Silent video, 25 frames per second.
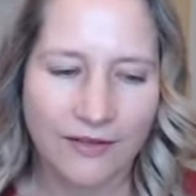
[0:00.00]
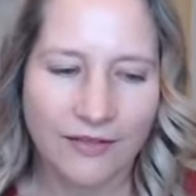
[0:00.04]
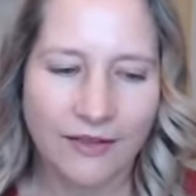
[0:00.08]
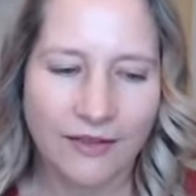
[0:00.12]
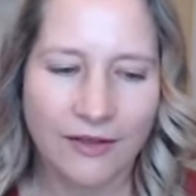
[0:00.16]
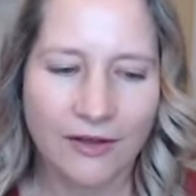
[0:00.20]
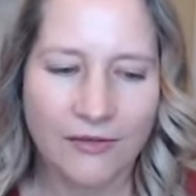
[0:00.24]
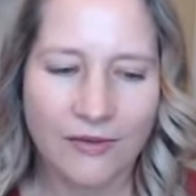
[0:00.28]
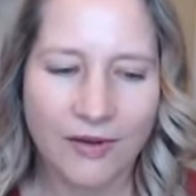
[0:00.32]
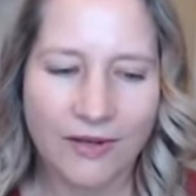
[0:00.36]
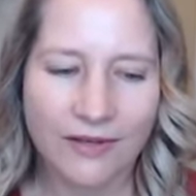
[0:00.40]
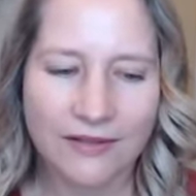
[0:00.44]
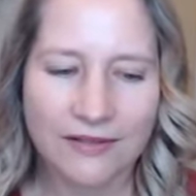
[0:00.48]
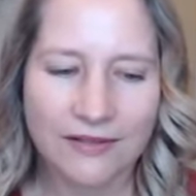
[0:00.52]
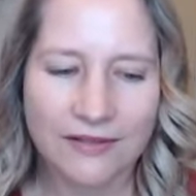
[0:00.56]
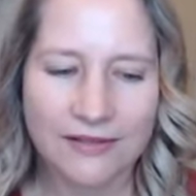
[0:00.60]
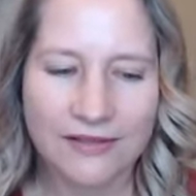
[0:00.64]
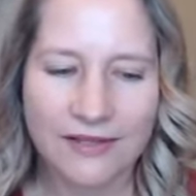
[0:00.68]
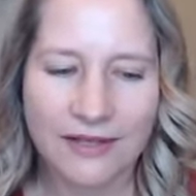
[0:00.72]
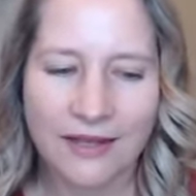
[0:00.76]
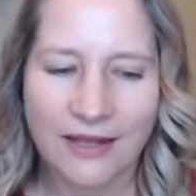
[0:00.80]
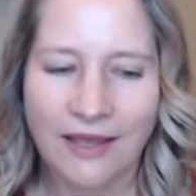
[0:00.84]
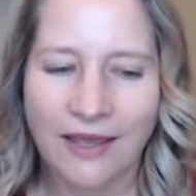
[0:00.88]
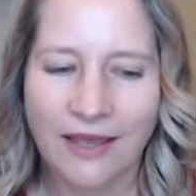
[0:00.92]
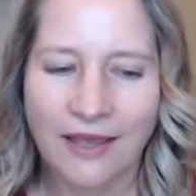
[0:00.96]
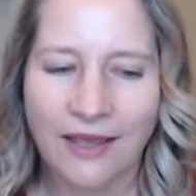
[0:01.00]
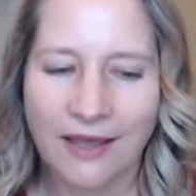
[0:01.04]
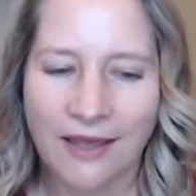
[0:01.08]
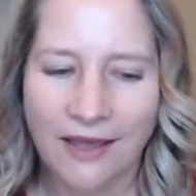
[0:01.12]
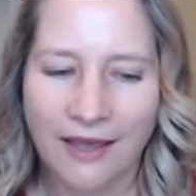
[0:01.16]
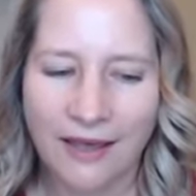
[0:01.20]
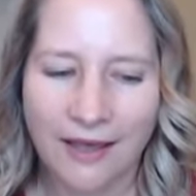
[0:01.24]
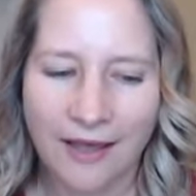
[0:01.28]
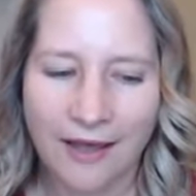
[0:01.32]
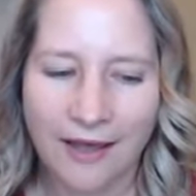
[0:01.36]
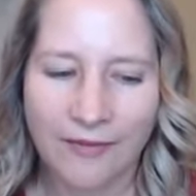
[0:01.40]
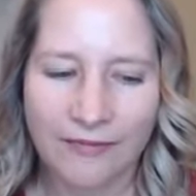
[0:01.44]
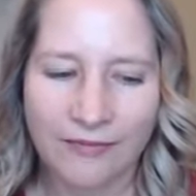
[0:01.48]
They go on to say,
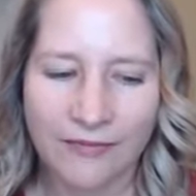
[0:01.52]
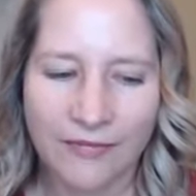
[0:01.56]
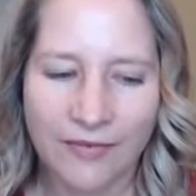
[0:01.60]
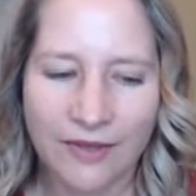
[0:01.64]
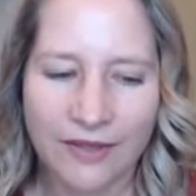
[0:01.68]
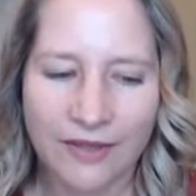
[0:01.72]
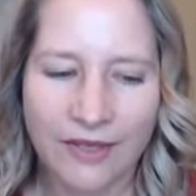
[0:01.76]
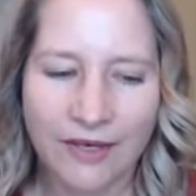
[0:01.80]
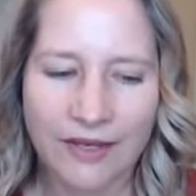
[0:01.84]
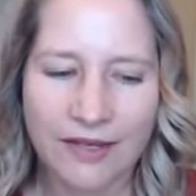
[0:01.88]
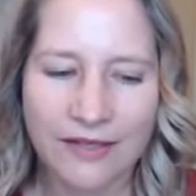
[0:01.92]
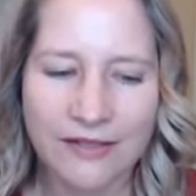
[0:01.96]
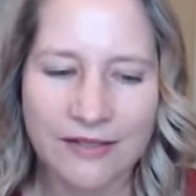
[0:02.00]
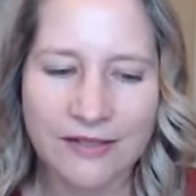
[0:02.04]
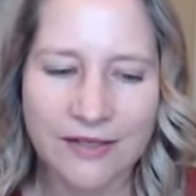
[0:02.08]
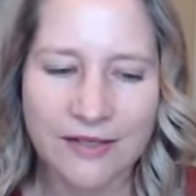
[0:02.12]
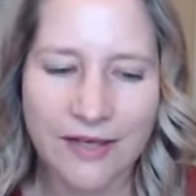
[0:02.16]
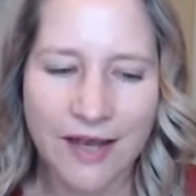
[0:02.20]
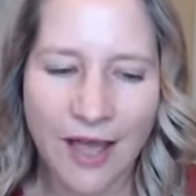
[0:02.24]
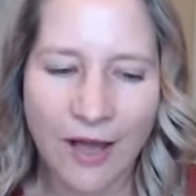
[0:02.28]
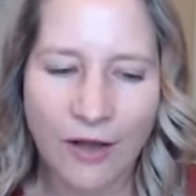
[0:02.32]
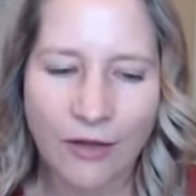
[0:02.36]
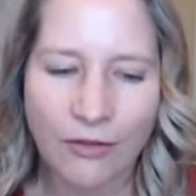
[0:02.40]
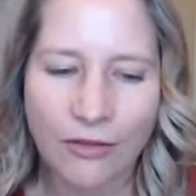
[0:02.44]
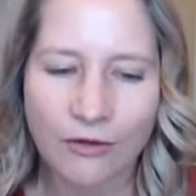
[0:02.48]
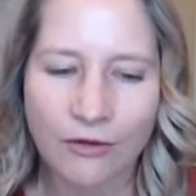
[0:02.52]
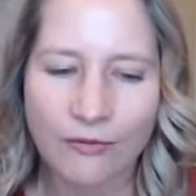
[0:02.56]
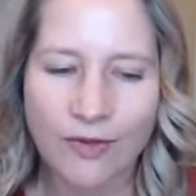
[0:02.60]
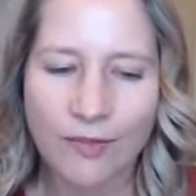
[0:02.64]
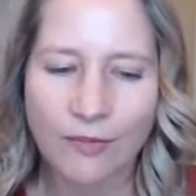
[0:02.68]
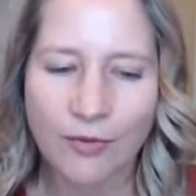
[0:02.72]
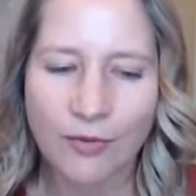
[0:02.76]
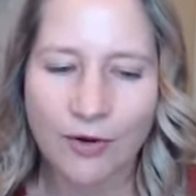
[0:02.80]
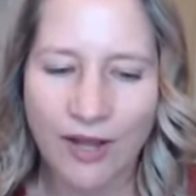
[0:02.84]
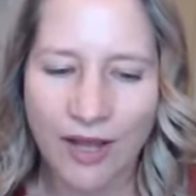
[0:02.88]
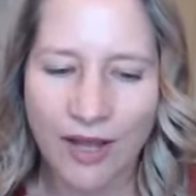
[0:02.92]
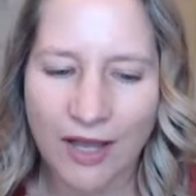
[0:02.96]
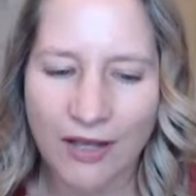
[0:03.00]
it has now the
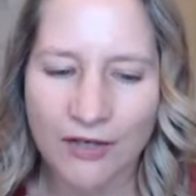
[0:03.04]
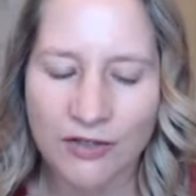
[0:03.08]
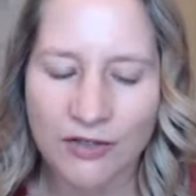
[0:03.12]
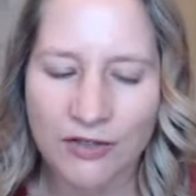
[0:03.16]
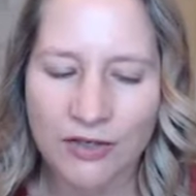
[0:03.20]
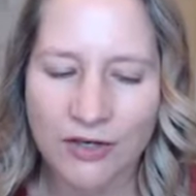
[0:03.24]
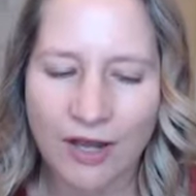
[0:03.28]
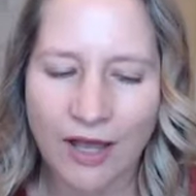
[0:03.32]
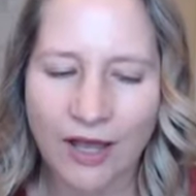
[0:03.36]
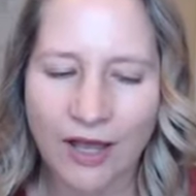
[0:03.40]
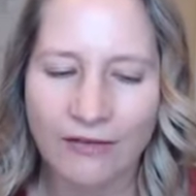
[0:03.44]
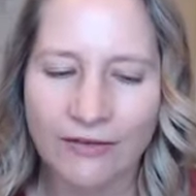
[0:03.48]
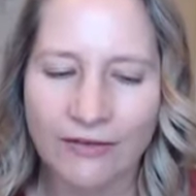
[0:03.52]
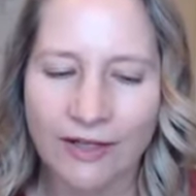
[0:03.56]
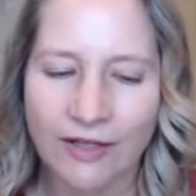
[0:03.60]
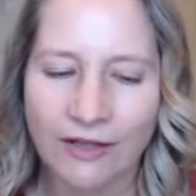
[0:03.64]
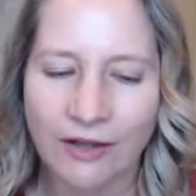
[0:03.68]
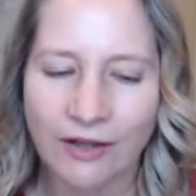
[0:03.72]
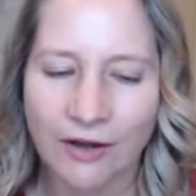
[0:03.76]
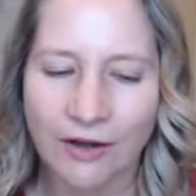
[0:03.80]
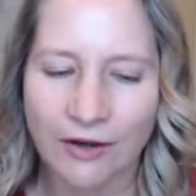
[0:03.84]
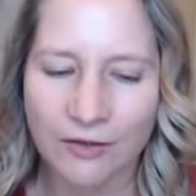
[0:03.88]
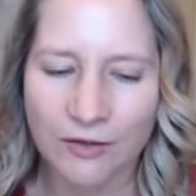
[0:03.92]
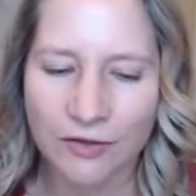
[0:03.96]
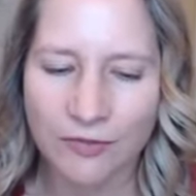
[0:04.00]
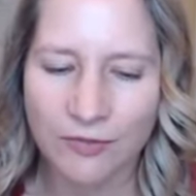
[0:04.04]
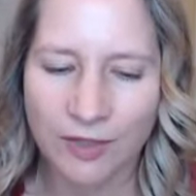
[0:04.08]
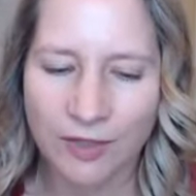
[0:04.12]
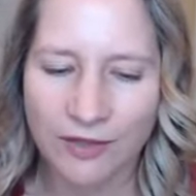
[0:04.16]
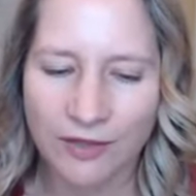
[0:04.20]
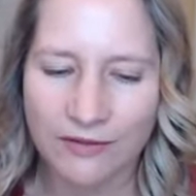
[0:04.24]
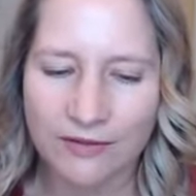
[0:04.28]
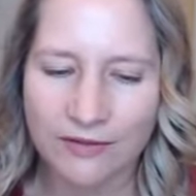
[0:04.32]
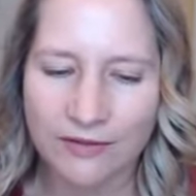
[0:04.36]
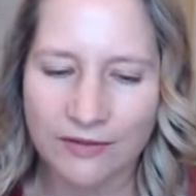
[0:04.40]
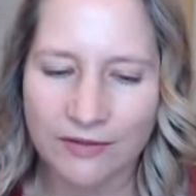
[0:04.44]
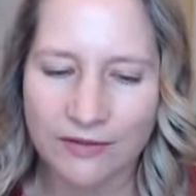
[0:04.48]
repercussion of enlargement.